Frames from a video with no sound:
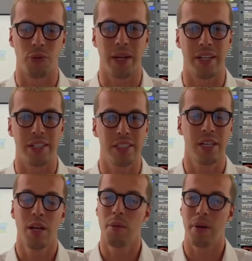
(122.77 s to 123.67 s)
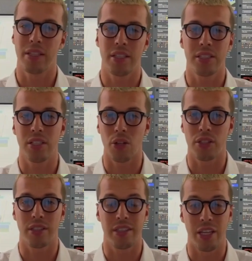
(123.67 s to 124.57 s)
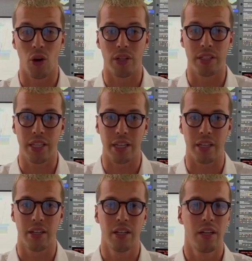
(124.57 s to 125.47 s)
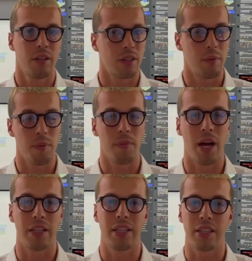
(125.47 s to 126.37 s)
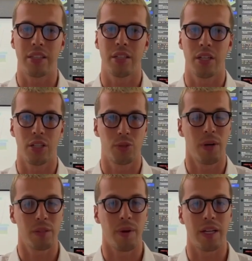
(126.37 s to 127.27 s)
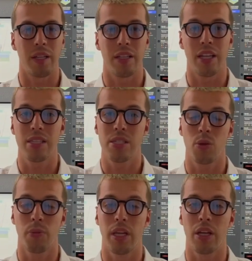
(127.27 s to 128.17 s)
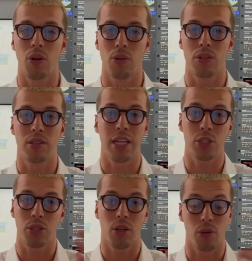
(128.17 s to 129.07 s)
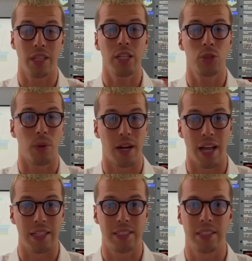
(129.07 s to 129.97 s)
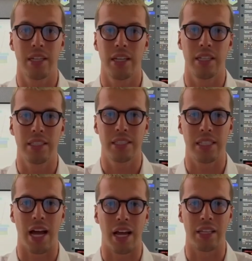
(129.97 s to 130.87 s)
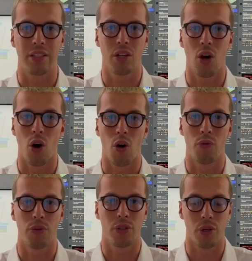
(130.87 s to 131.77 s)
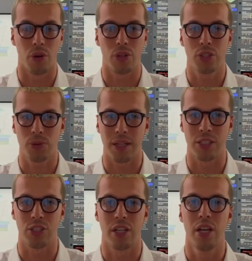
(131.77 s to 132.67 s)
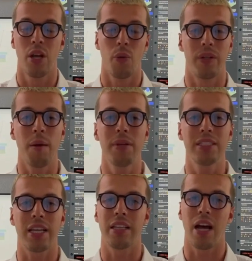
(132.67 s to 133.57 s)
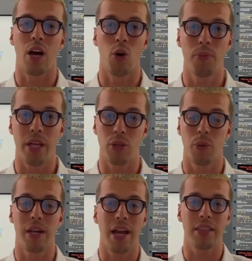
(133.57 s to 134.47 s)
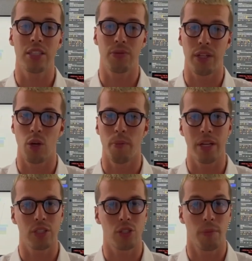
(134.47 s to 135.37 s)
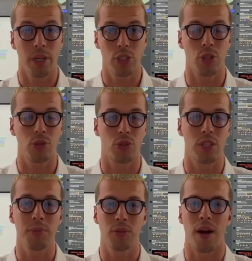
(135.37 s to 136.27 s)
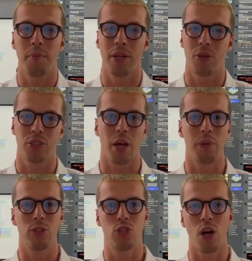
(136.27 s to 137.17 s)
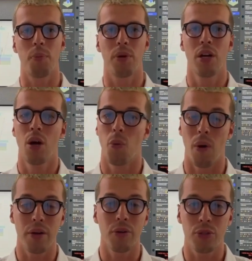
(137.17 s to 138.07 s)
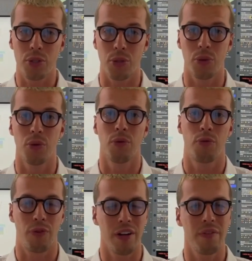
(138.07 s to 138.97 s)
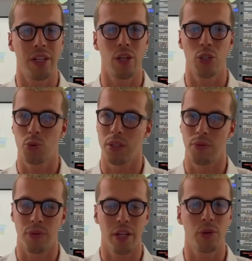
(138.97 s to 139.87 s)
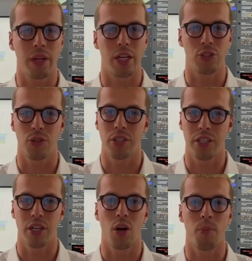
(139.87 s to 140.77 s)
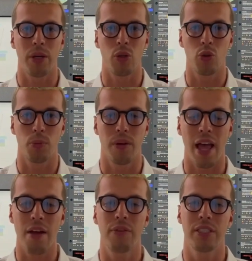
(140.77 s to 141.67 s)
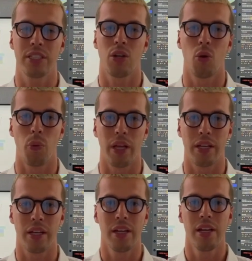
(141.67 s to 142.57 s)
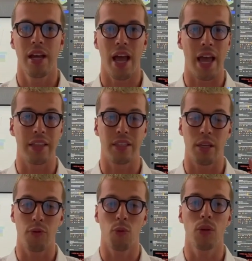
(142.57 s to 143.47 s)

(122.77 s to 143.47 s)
traders, but this is not the only thing. Keep in mind that uh, smart money needs to be context, contextualized inside of your strategy. With that being said, I hope that you like this video. Make, make sure to subscribe because I will drop one or two free videos with free education here on my YouTube every single week. And if you